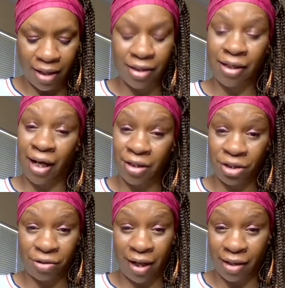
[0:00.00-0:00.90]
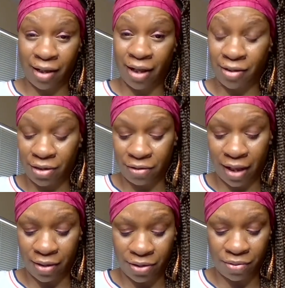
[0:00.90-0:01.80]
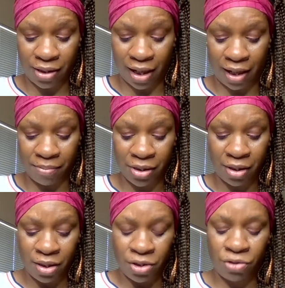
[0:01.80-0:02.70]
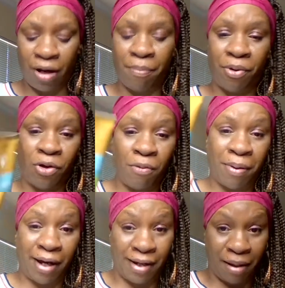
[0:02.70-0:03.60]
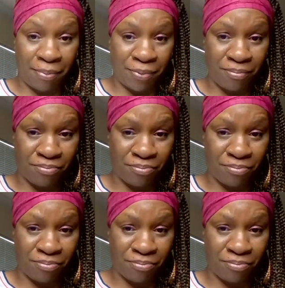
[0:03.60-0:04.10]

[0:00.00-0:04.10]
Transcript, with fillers: and it's concentrated 2 times, tropical pineapple.